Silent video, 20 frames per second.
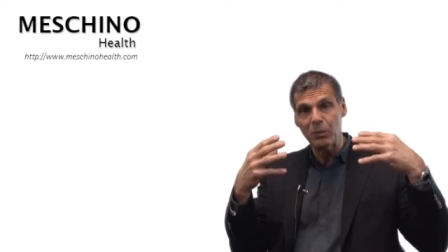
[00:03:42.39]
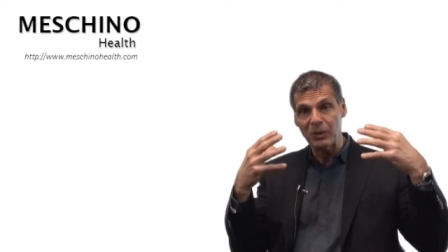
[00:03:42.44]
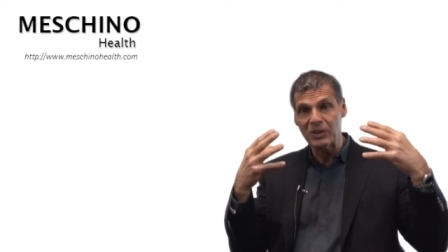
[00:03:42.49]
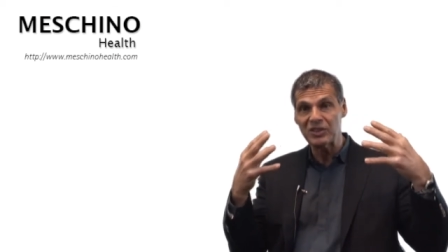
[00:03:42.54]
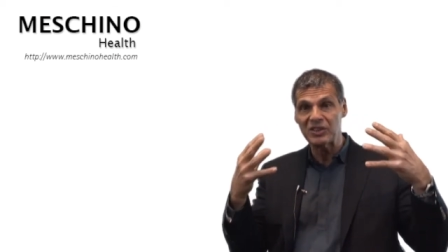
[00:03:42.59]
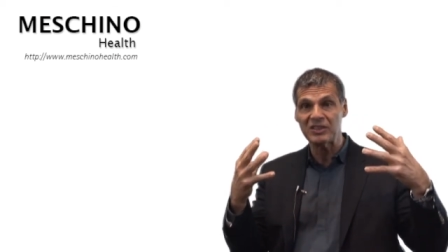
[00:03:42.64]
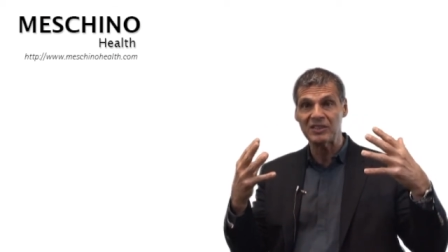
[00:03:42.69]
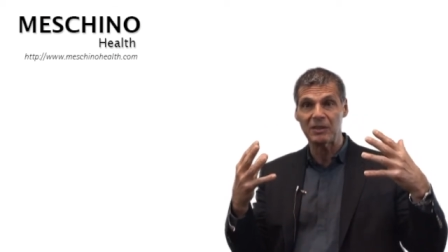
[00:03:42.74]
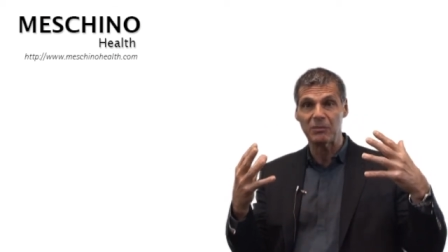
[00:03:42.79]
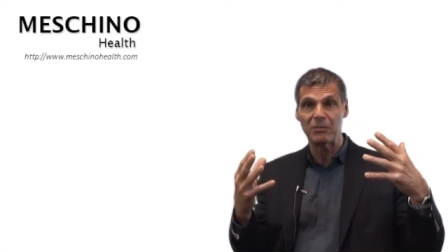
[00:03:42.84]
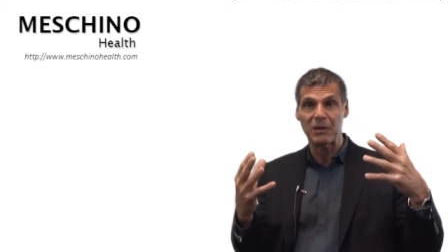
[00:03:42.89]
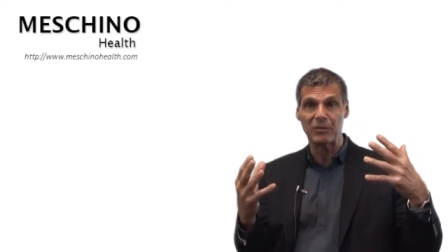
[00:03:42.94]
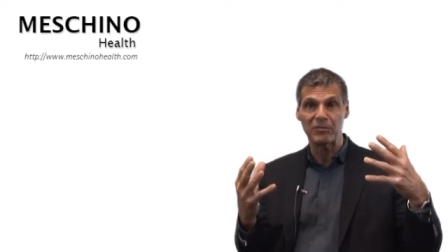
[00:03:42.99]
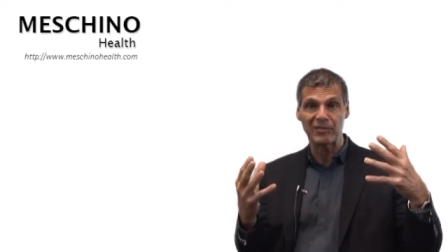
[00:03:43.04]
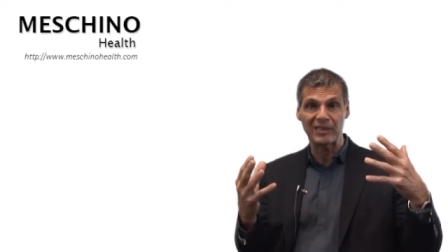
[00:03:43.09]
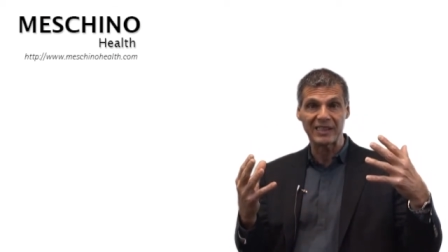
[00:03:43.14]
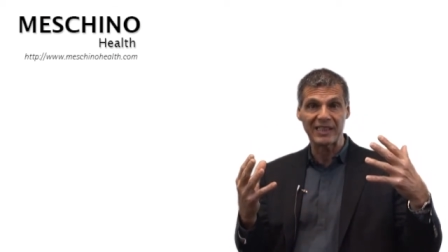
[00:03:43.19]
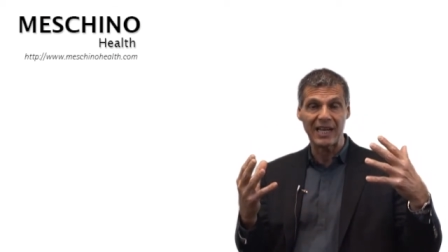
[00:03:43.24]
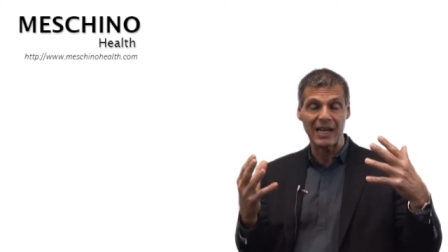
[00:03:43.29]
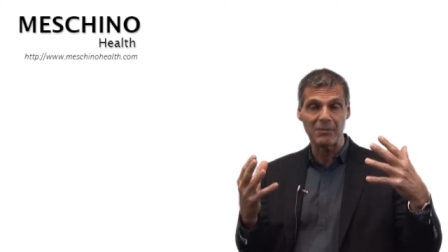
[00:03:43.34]
which is the
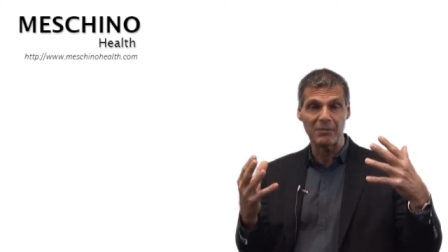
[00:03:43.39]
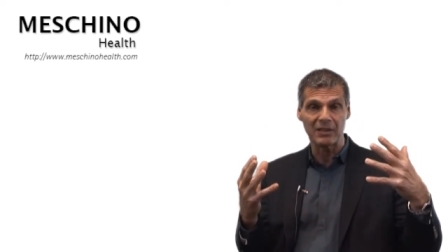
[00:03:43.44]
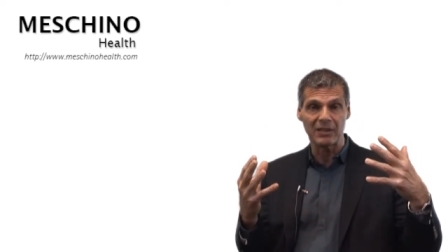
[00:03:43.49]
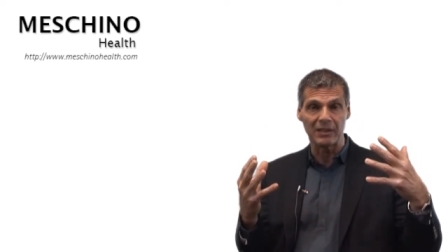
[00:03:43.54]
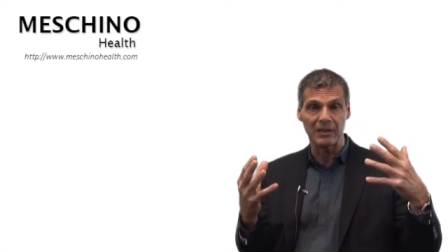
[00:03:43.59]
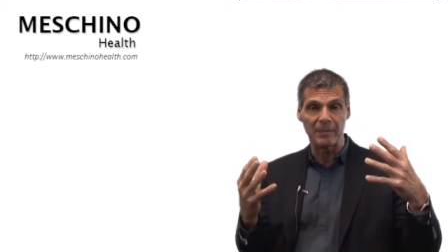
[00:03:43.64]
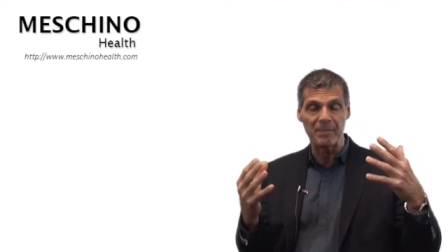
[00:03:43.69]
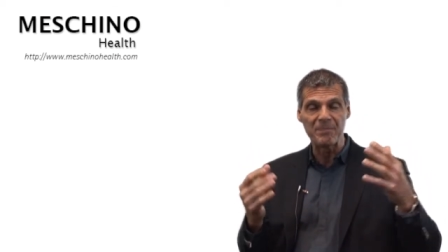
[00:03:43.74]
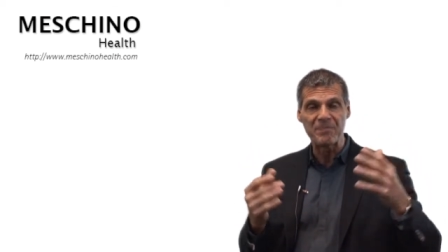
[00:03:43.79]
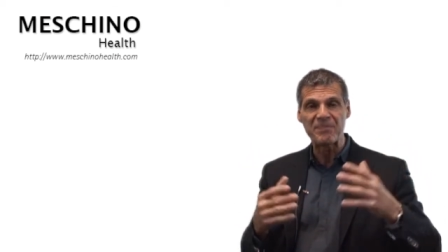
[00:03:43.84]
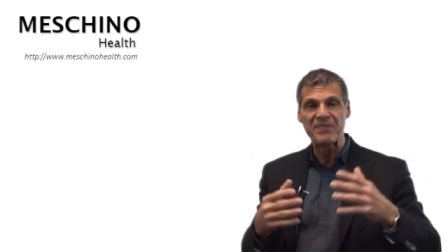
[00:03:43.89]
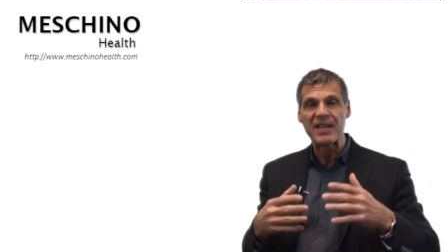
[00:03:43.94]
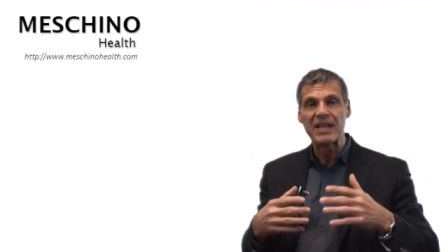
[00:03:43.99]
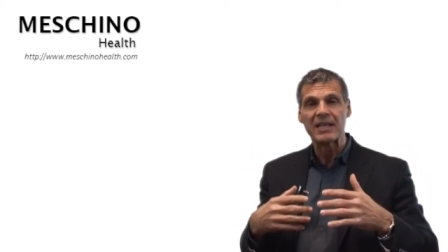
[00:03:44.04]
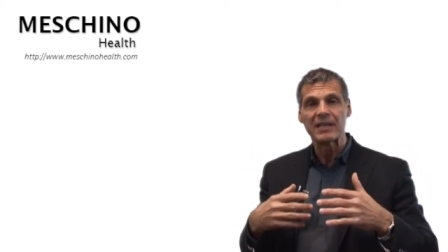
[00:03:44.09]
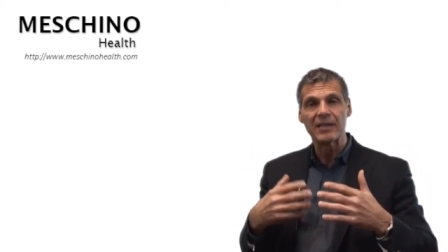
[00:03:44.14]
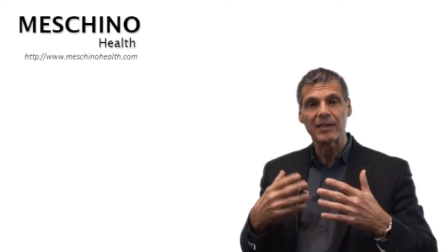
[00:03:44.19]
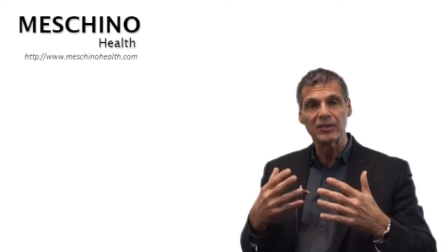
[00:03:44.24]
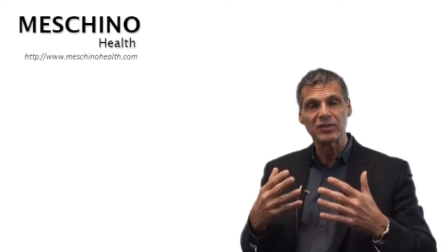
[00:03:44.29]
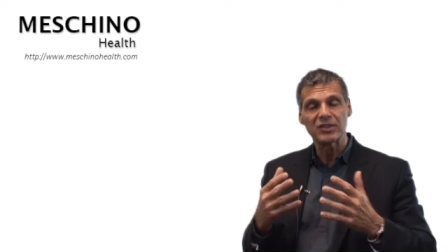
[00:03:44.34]
memory chemical.
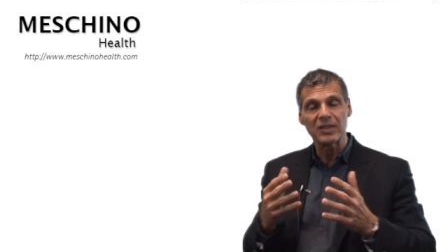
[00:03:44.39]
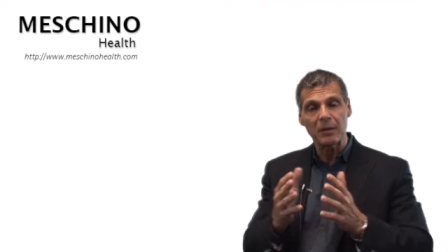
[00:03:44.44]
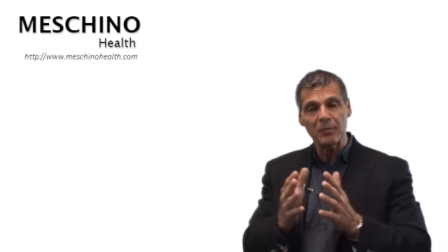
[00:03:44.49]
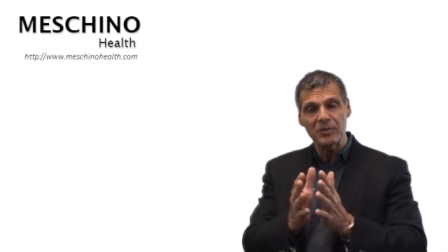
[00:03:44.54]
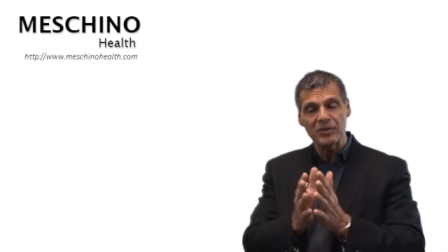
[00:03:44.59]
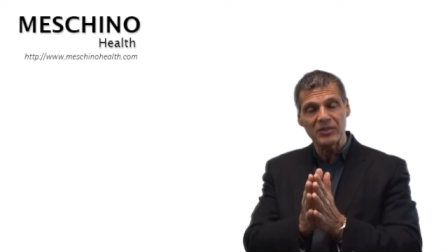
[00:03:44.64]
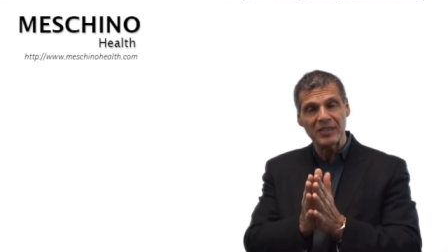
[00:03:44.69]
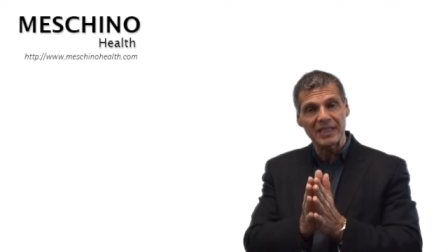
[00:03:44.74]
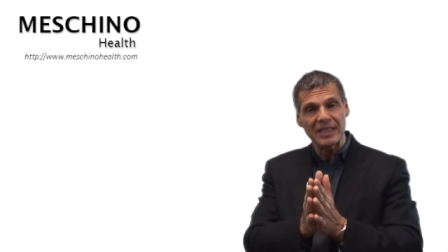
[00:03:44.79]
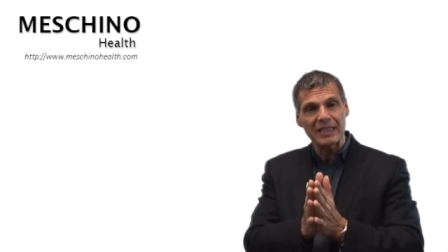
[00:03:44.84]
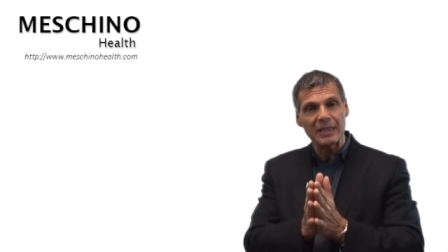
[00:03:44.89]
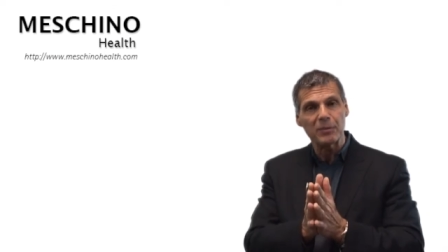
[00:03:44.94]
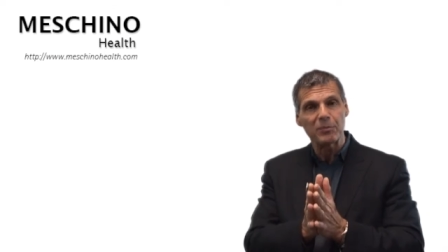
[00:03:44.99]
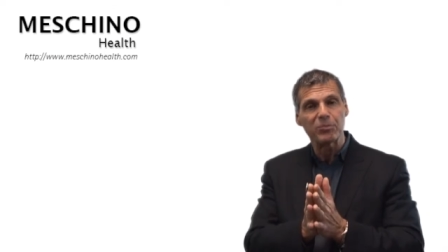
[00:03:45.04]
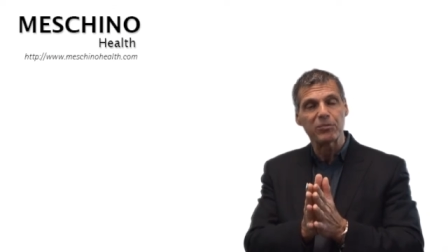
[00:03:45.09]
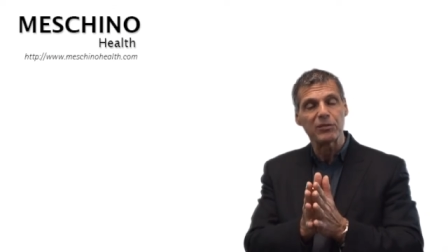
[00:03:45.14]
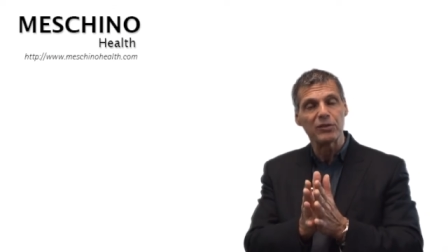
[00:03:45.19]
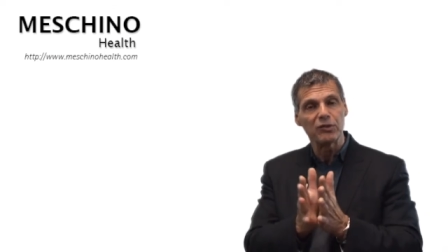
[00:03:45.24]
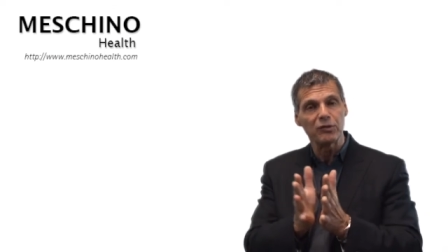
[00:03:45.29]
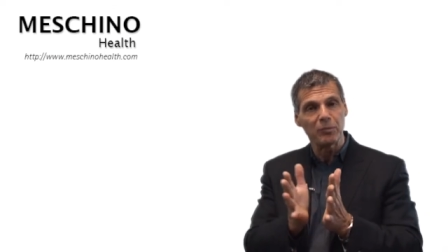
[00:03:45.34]
There are supplements that can
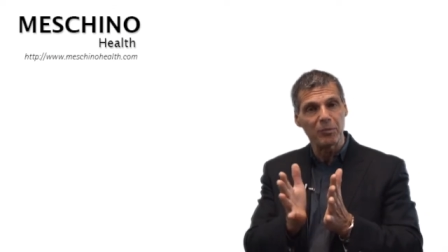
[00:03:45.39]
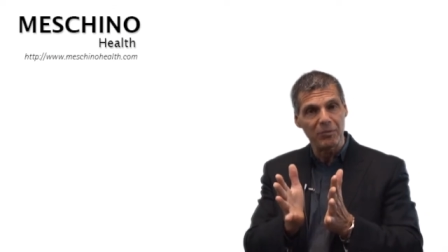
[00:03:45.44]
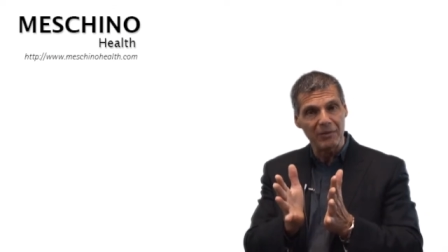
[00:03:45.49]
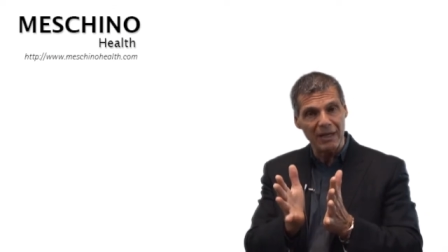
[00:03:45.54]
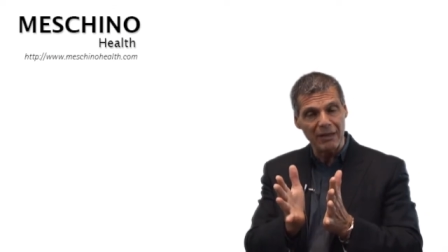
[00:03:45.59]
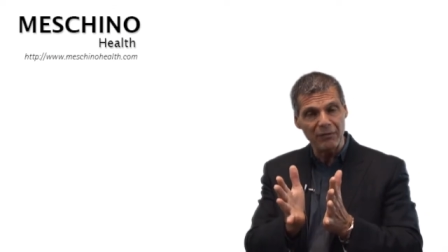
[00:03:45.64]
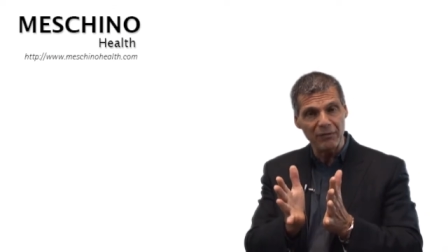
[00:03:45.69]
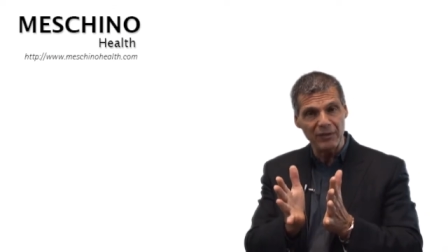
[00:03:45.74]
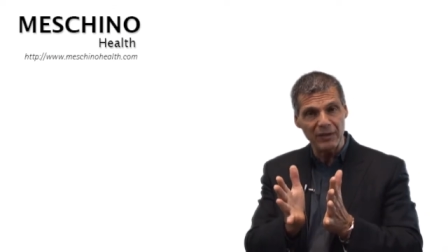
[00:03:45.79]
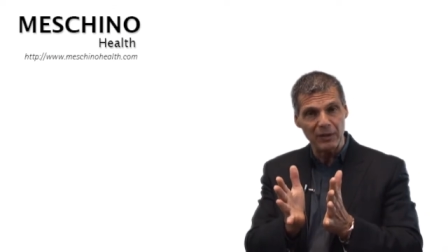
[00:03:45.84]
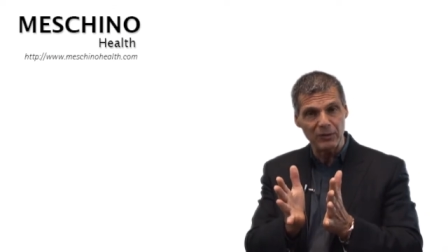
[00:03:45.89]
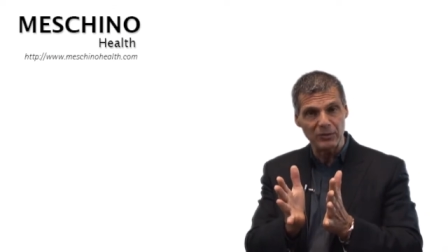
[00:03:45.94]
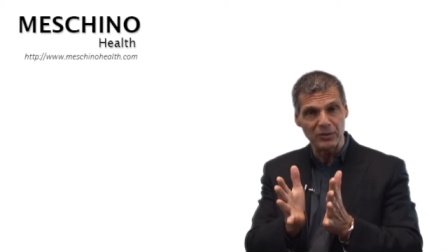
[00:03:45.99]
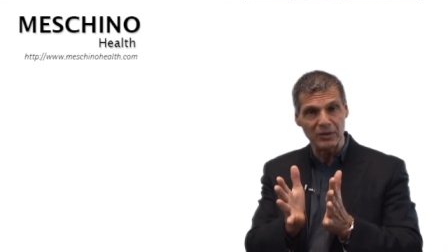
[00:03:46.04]
improve blood flow